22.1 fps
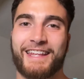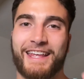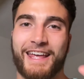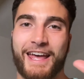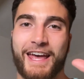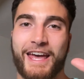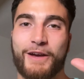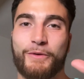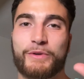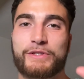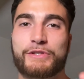
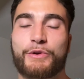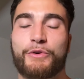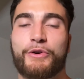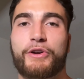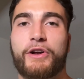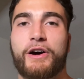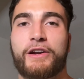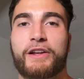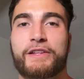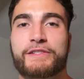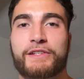Hey, what's going
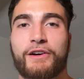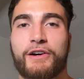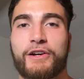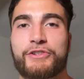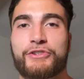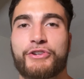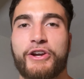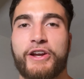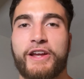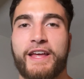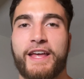on? It's
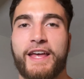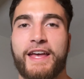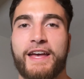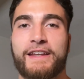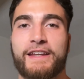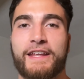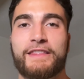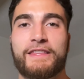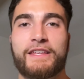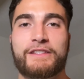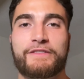Andre,
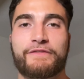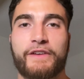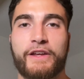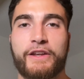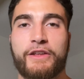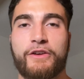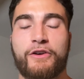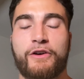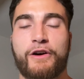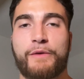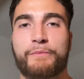and in this
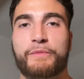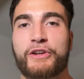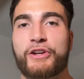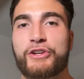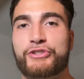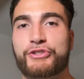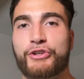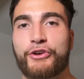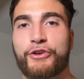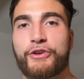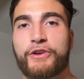video, I'm going to
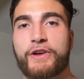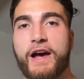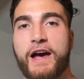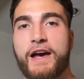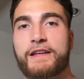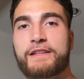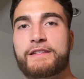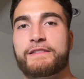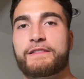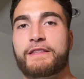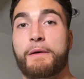show you
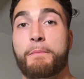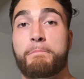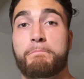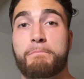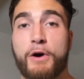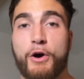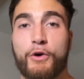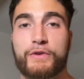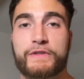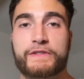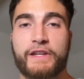guys the
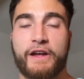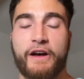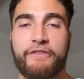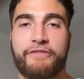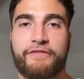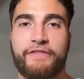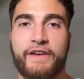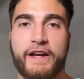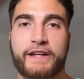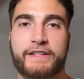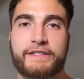most
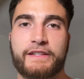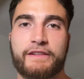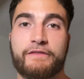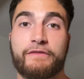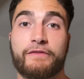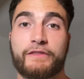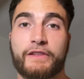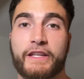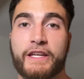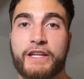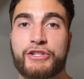
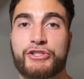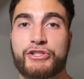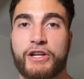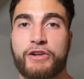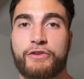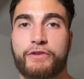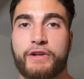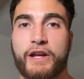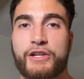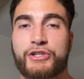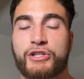effective lead
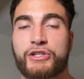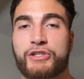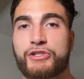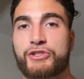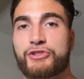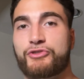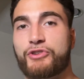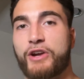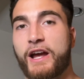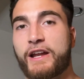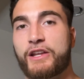generation
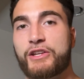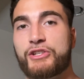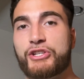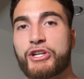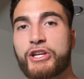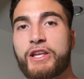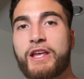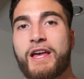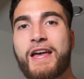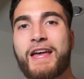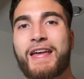
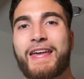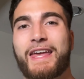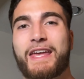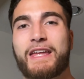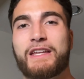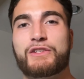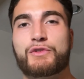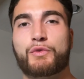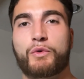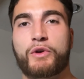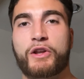strategy
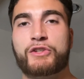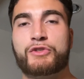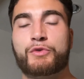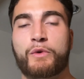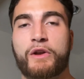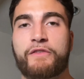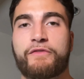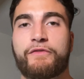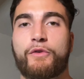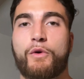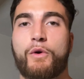in
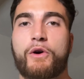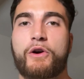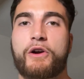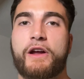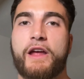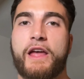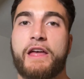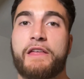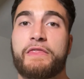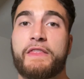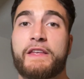2024,
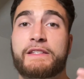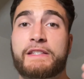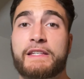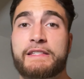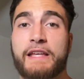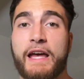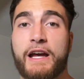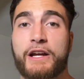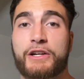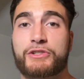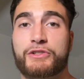and this is
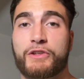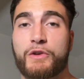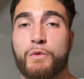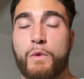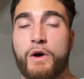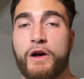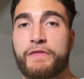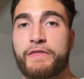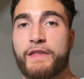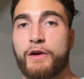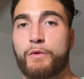actually
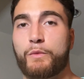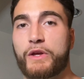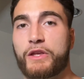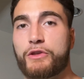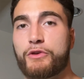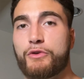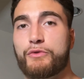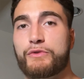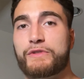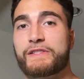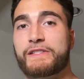one that we
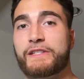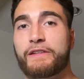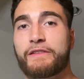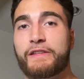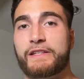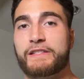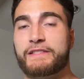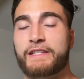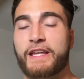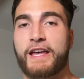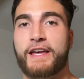use to
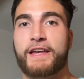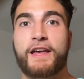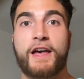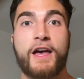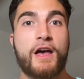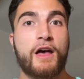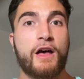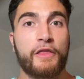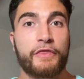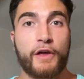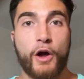this day,
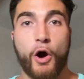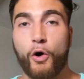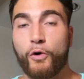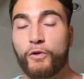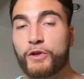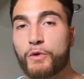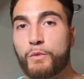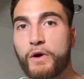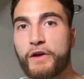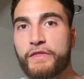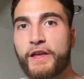the
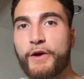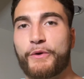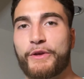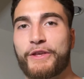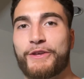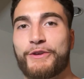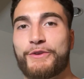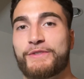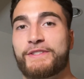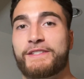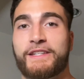only one that we
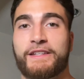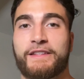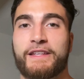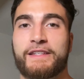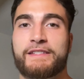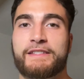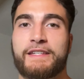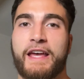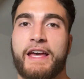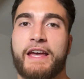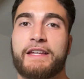use to
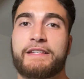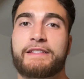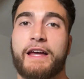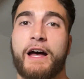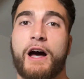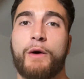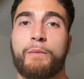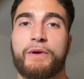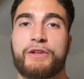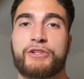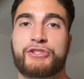this day to
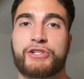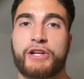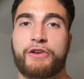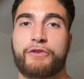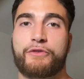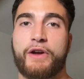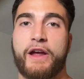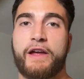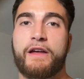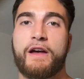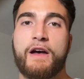help us
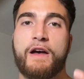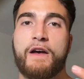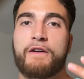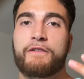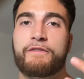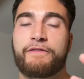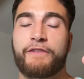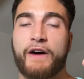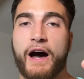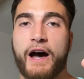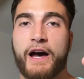generate
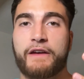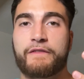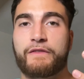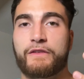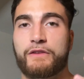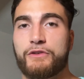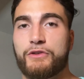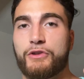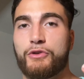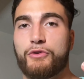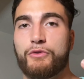
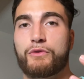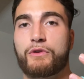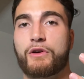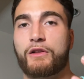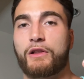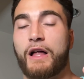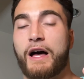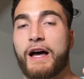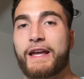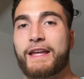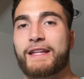5 new
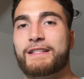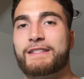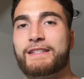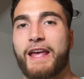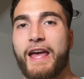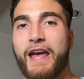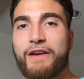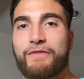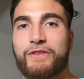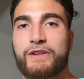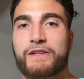clients
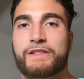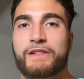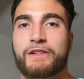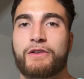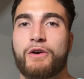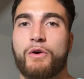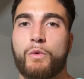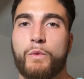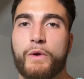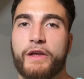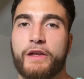every
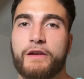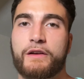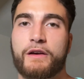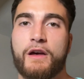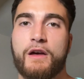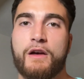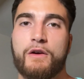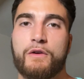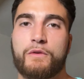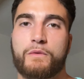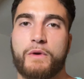single week,
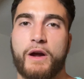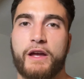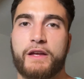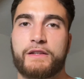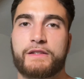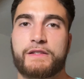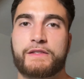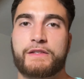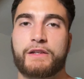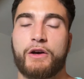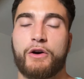
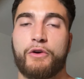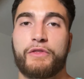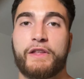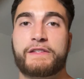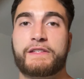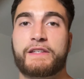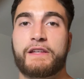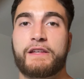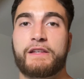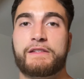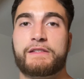right? So
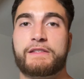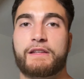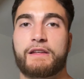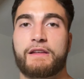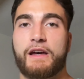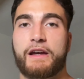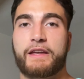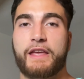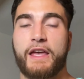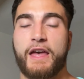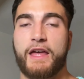this is,
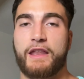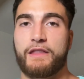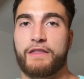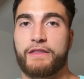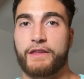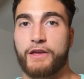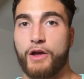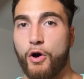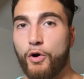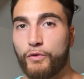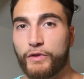again,
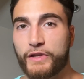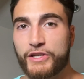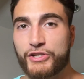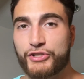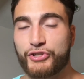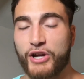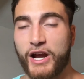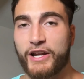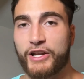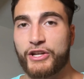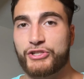the only
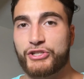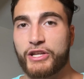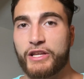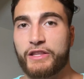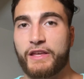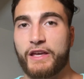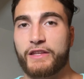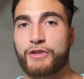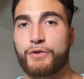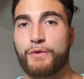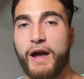strategy
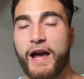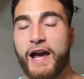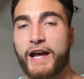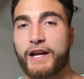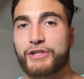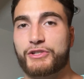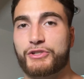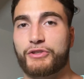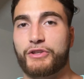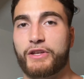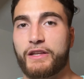that you
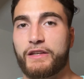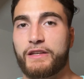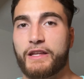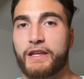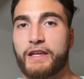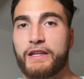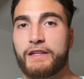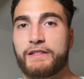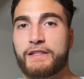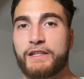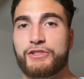actually
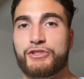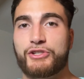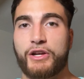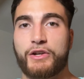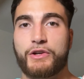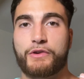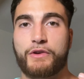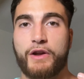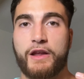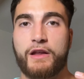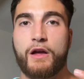need to
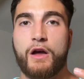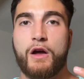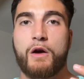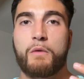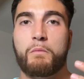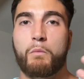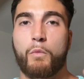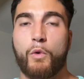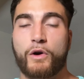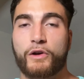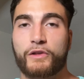generate
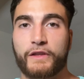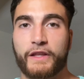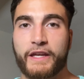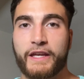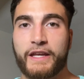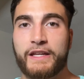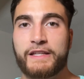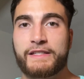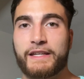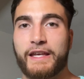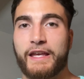more
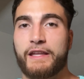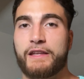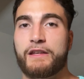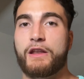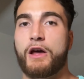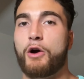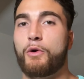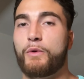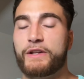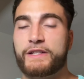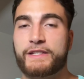leads, and
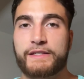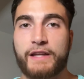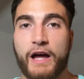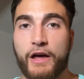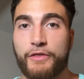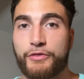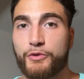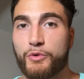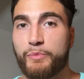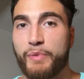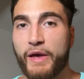no, it's
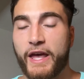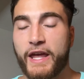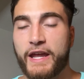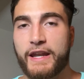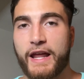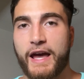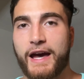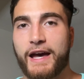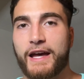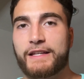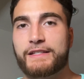not through paid
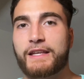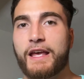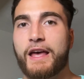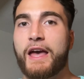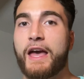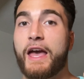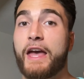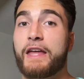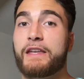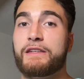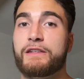ads,
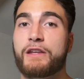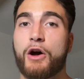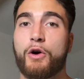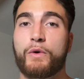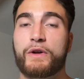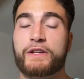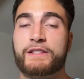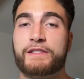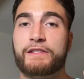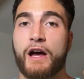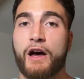and no,
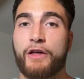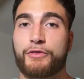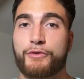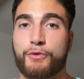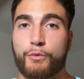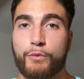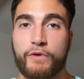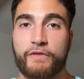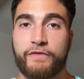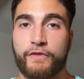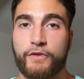it's not
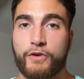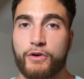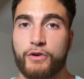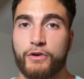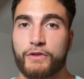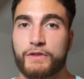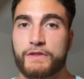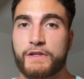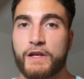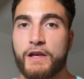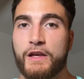through
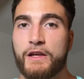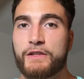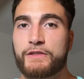referrals.